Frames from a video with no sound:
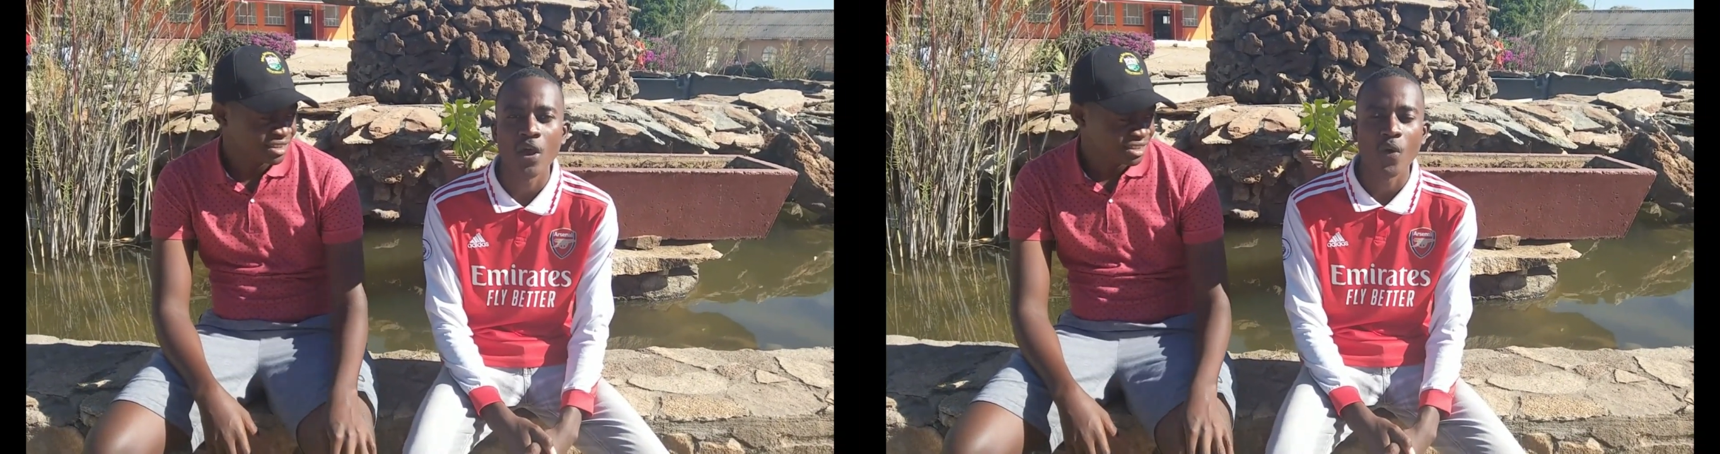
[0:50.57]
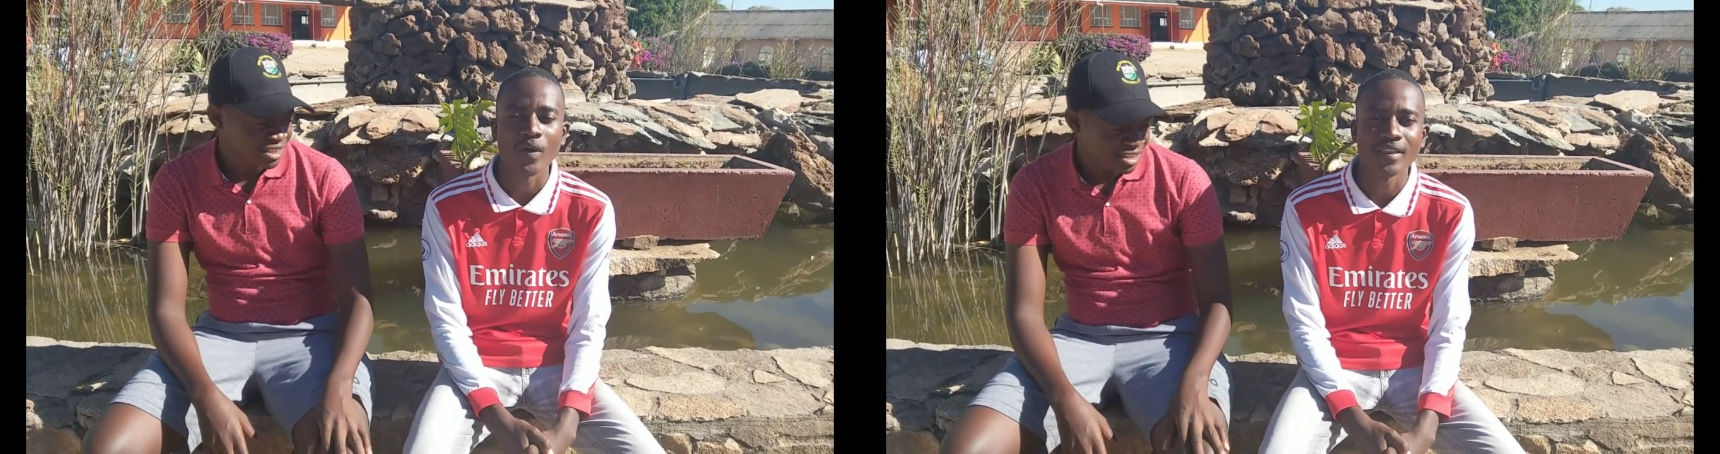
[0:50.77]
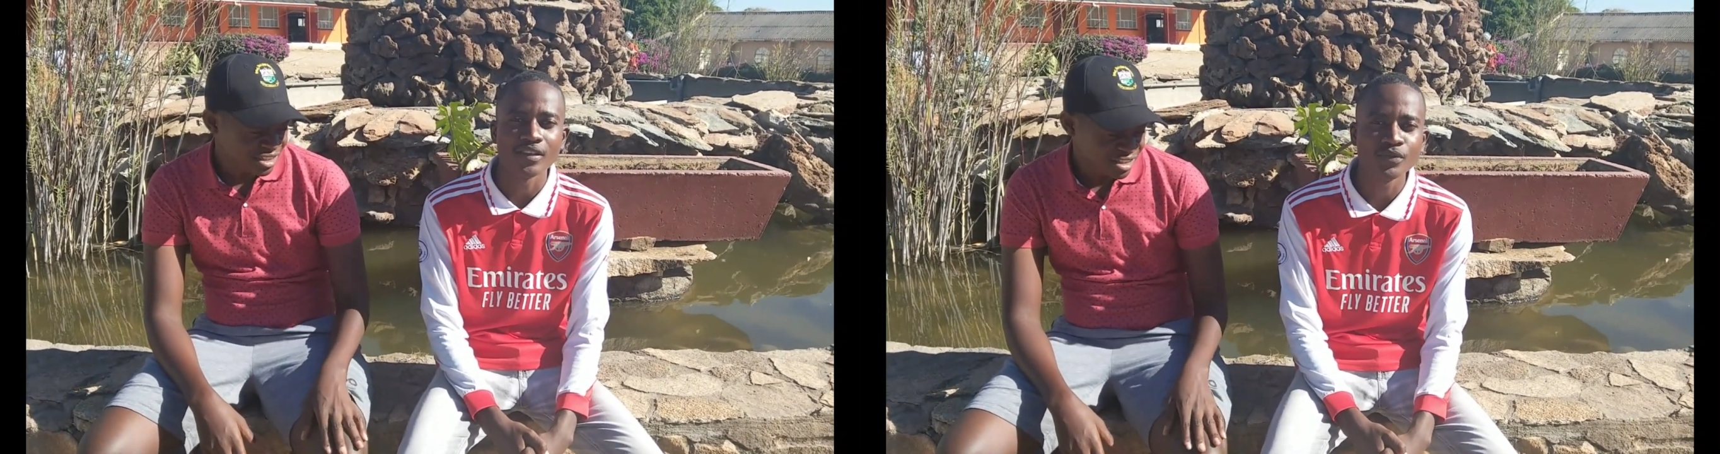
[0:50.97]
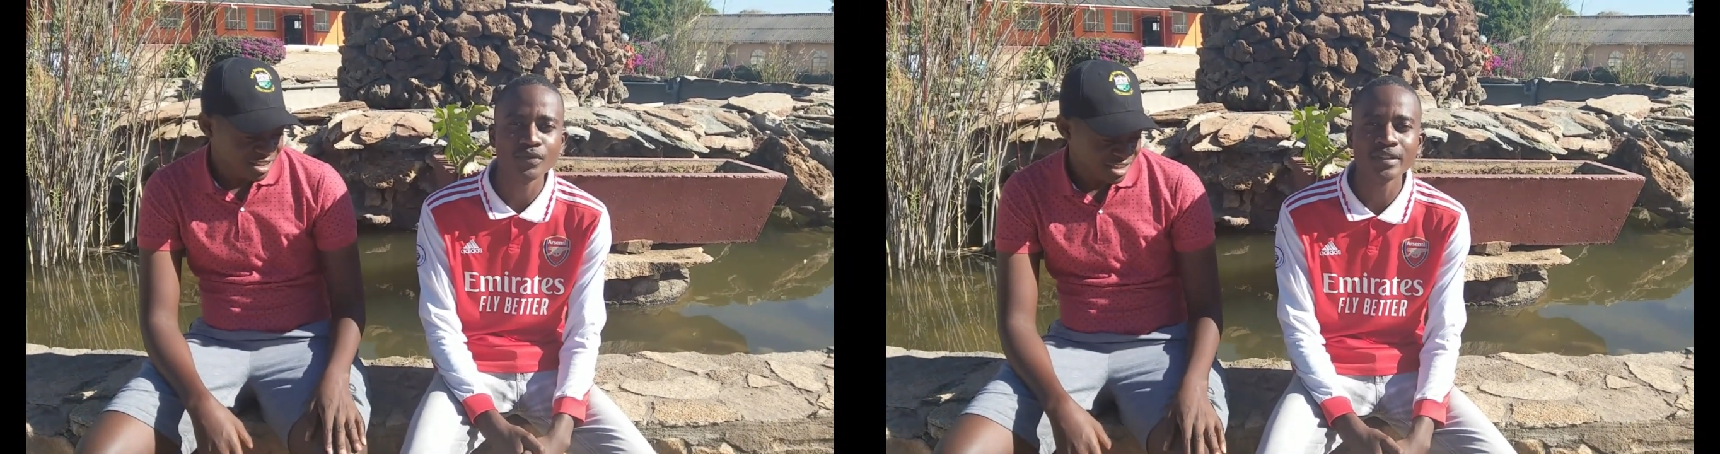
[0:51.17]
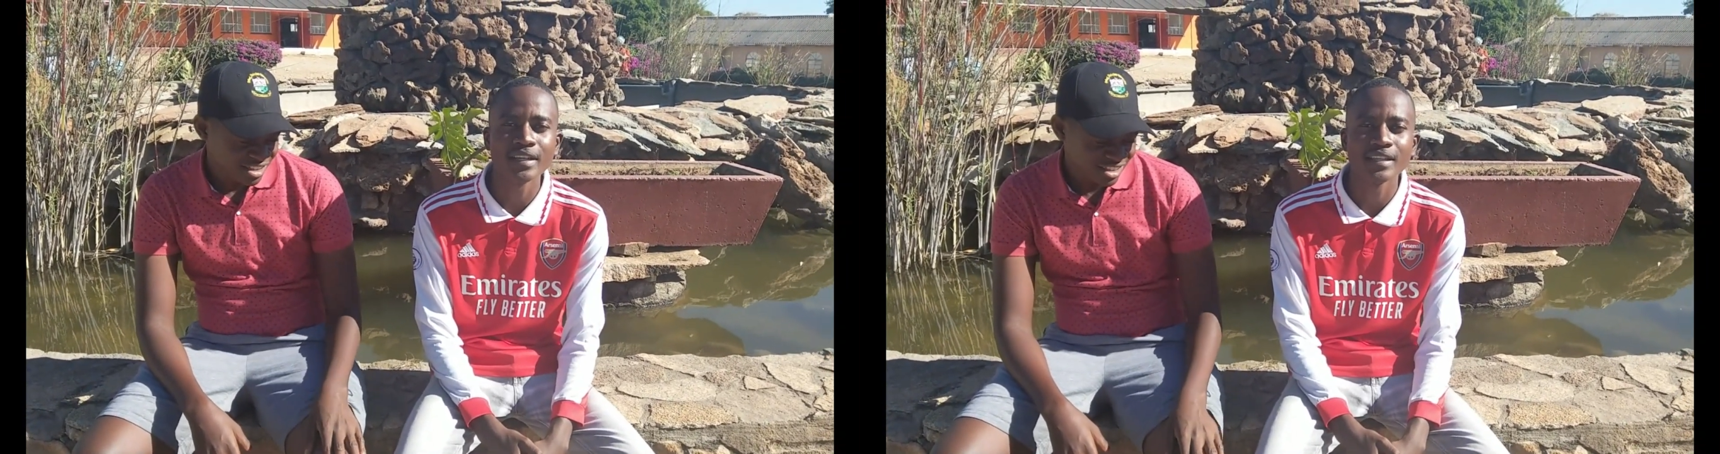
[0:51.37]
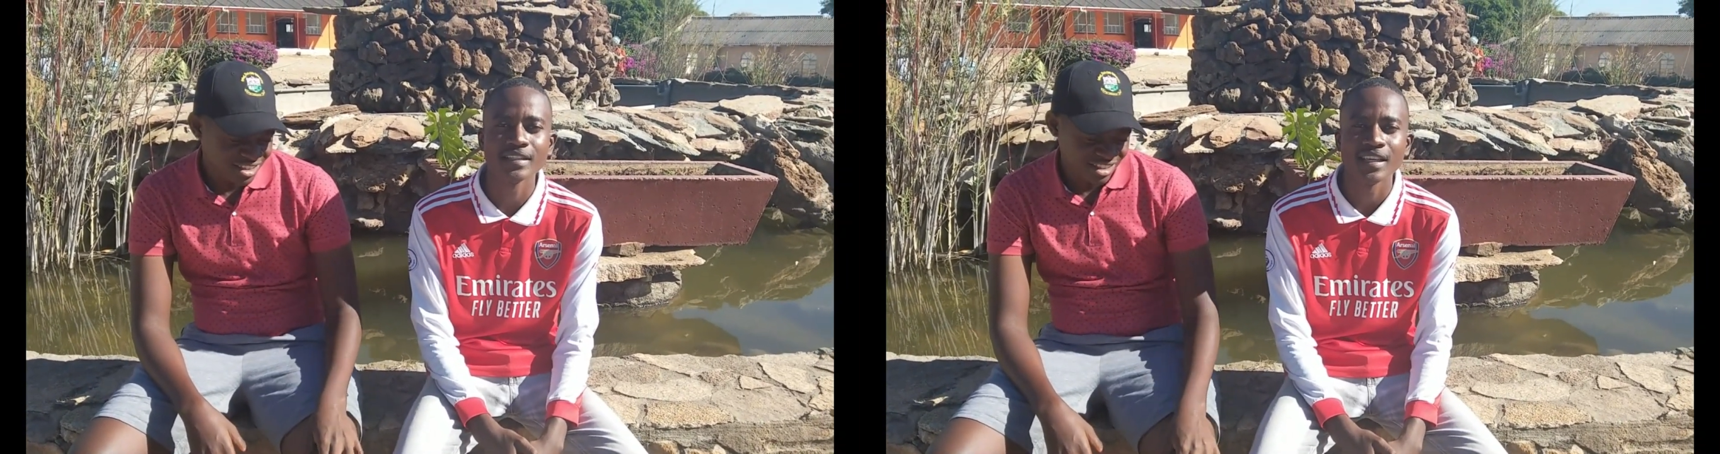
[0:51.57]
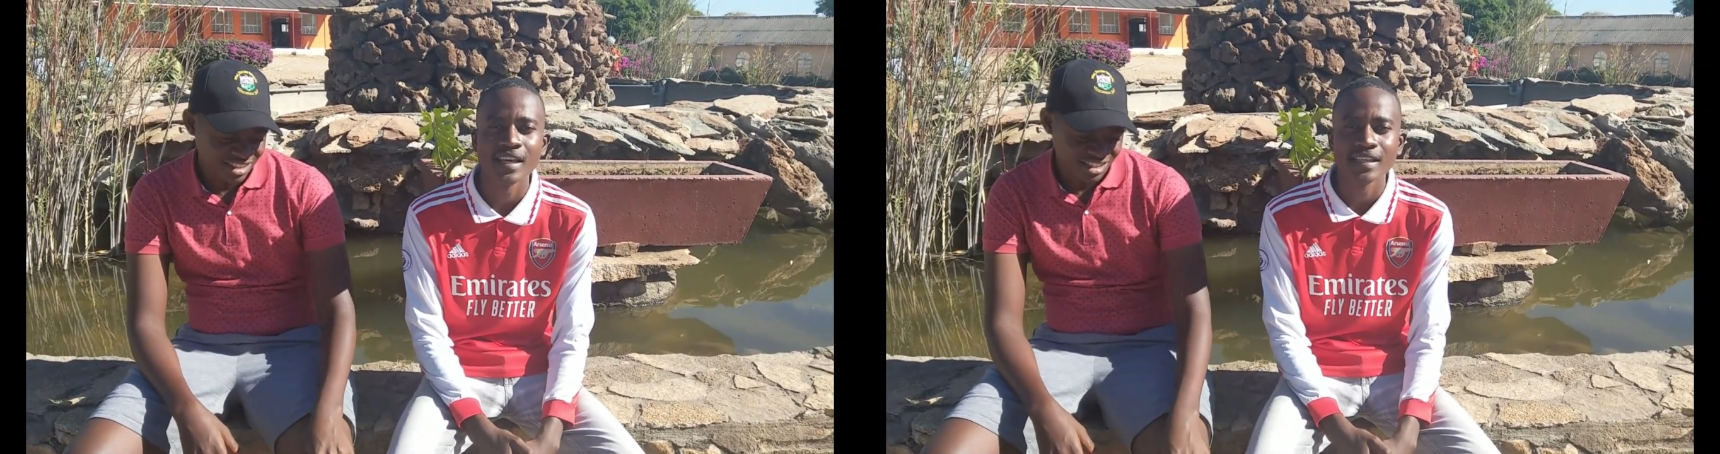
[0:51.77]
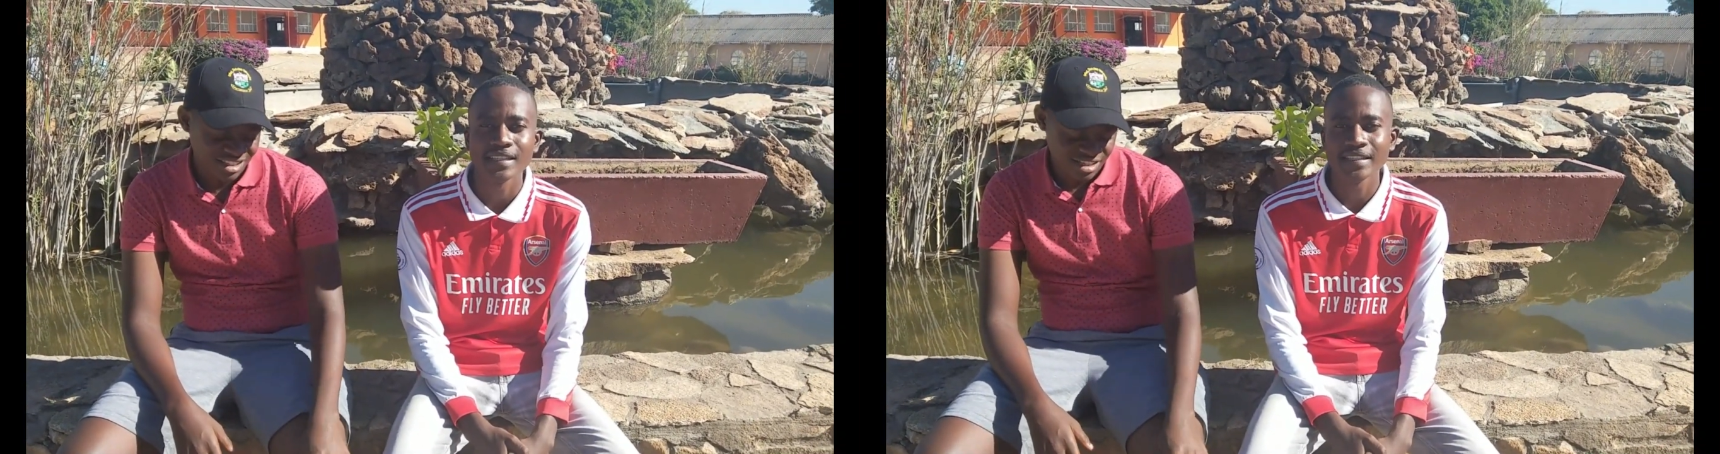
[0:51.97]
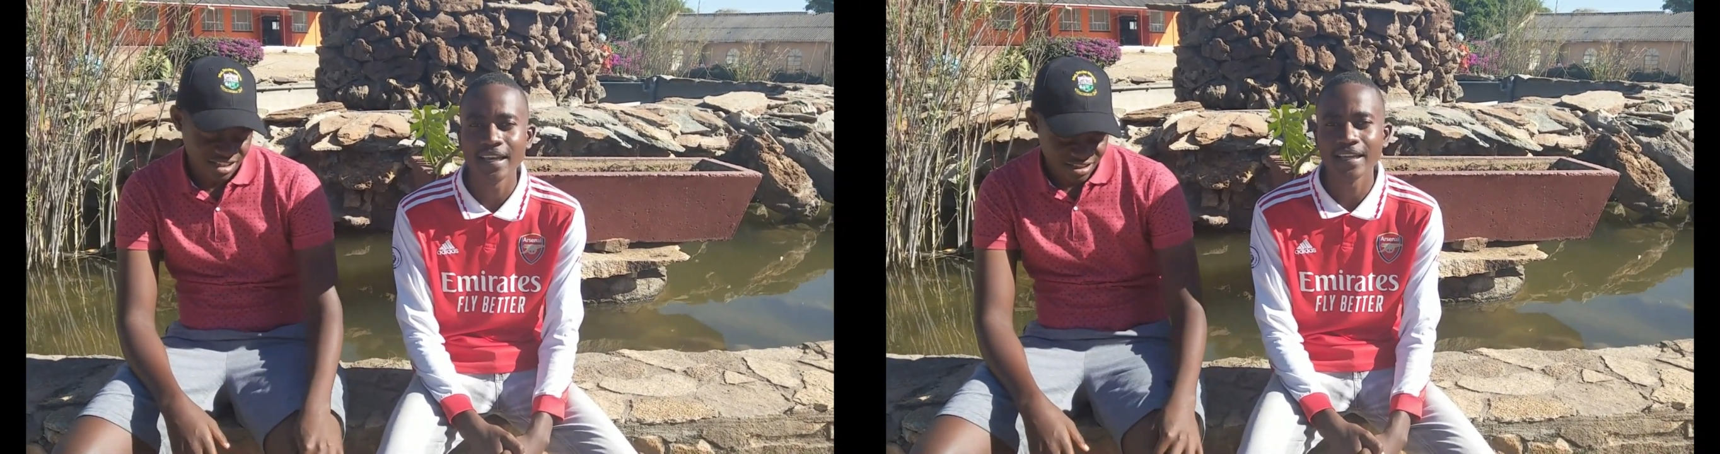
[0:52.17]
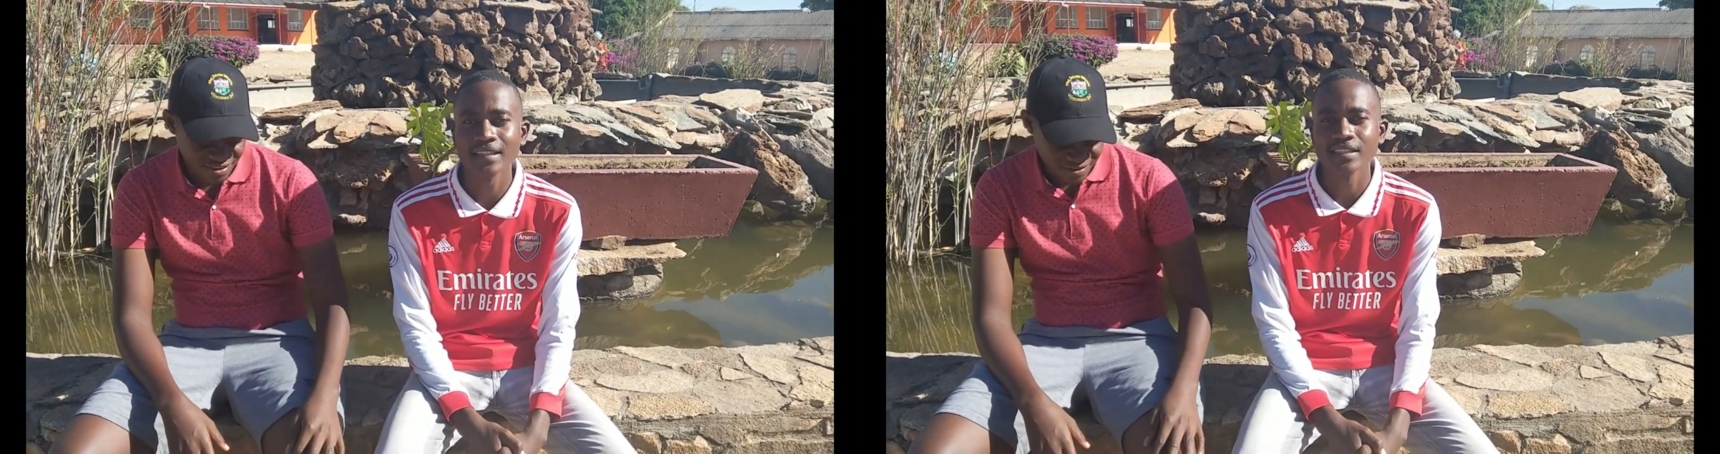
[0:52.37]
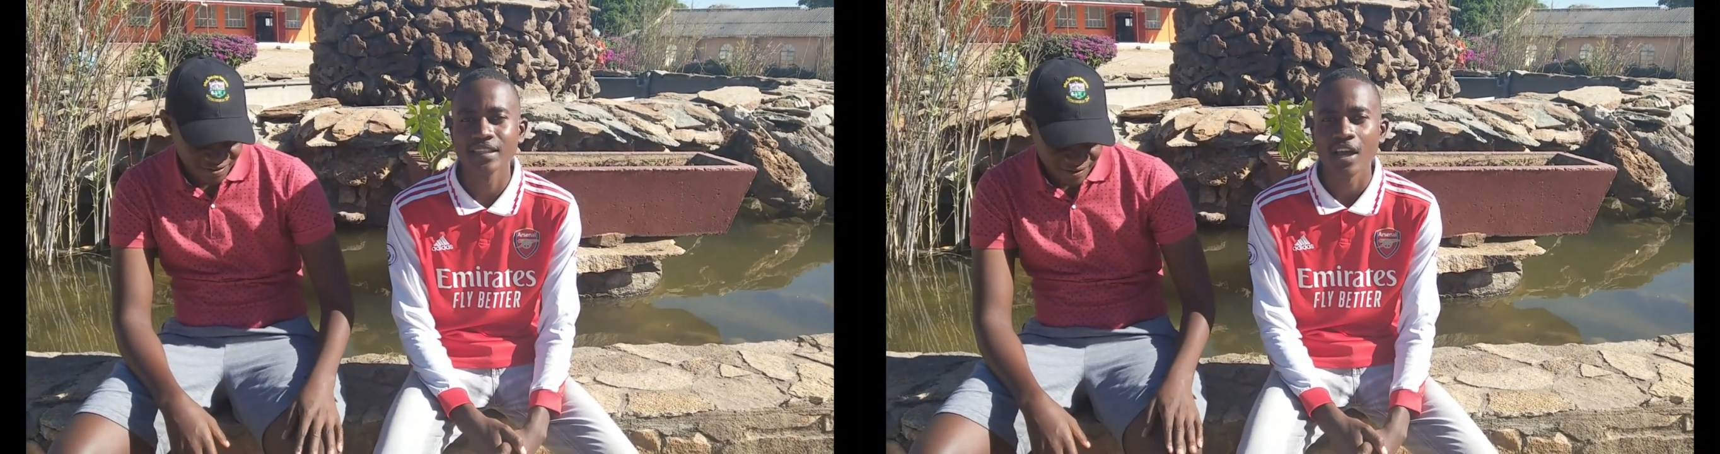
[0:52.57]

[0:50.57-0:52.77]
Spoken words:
when the students stand